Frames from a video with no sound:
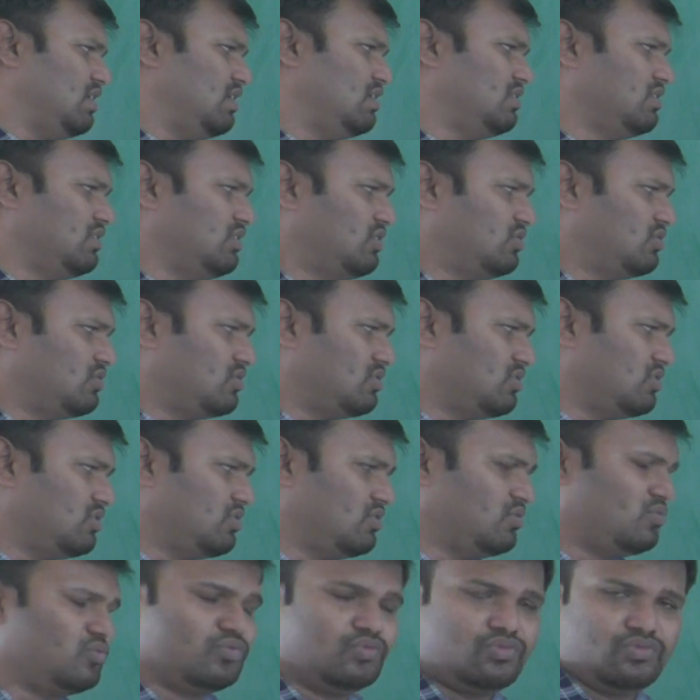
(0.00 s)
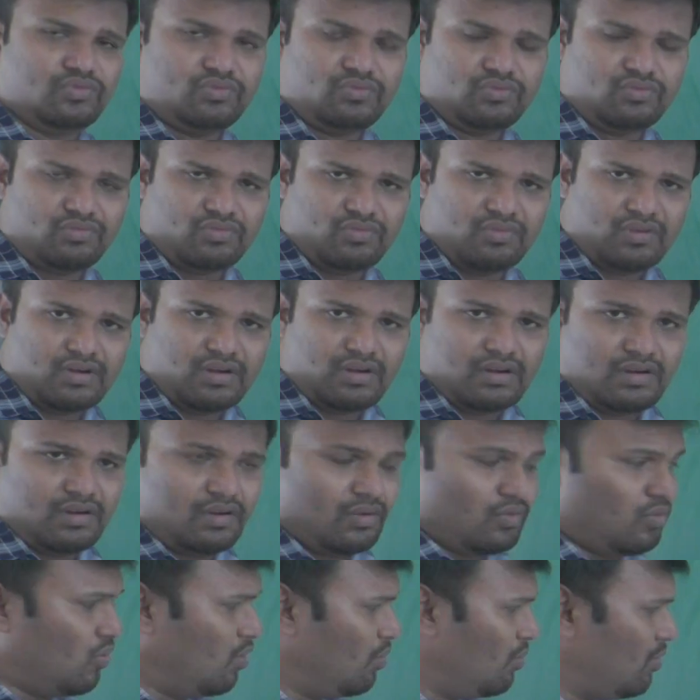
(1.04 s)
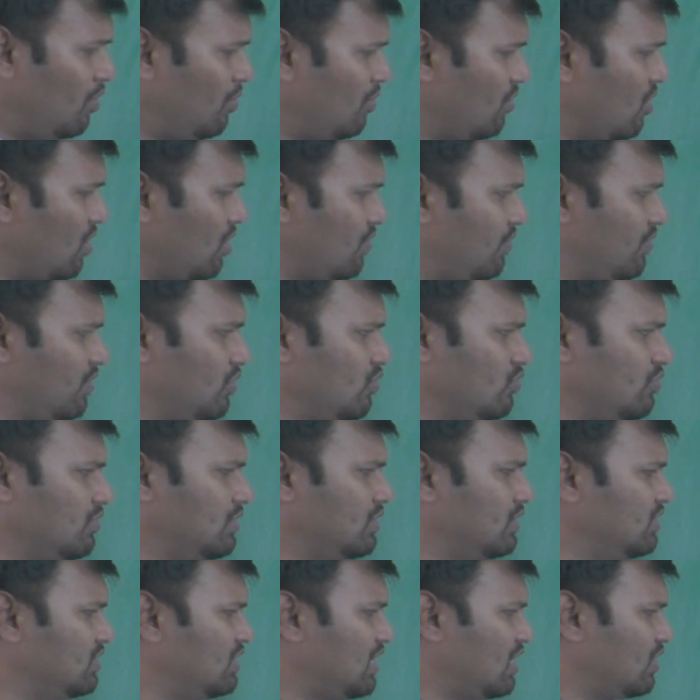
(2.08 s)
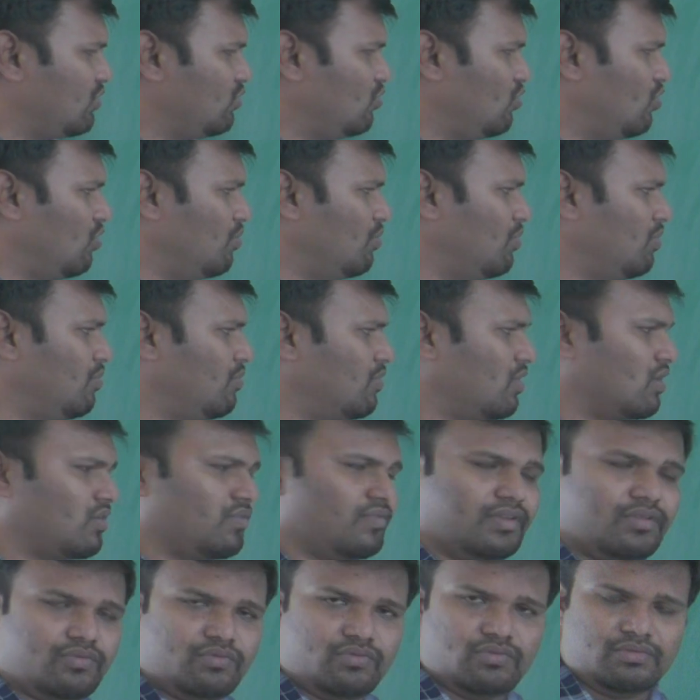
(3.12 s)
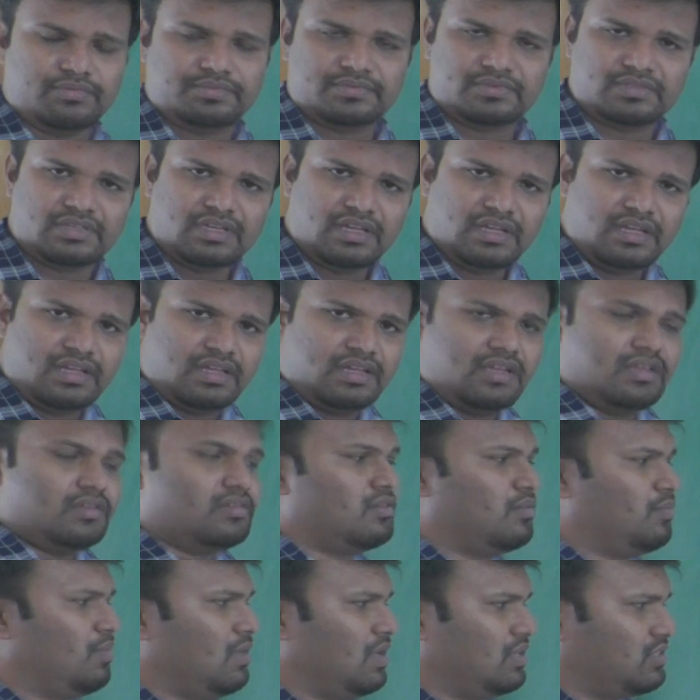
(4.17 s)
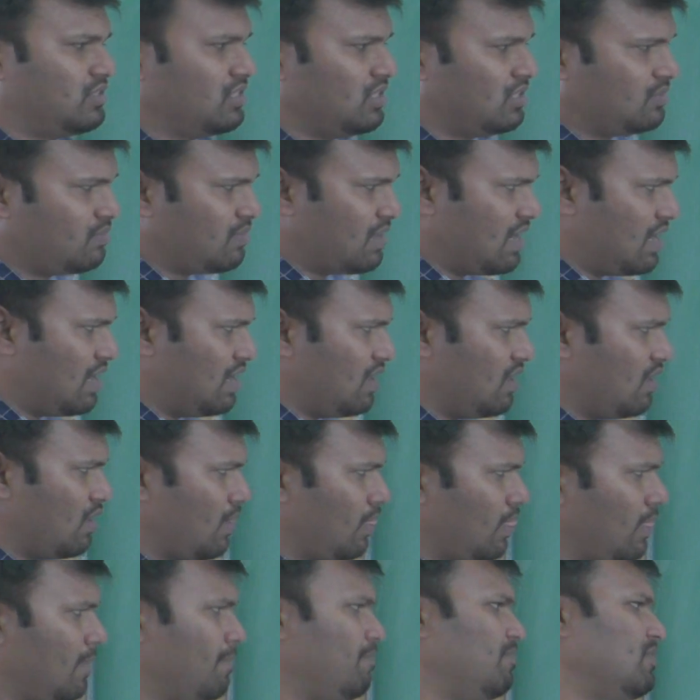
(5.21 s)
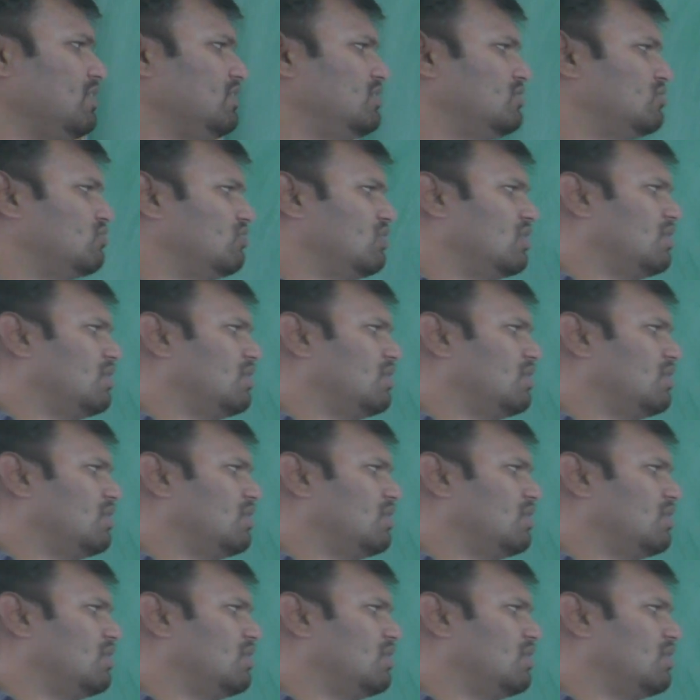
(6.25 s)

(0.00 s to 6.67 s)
these two homomorphic, okay, these are the homomorphic groups, replaces by it's one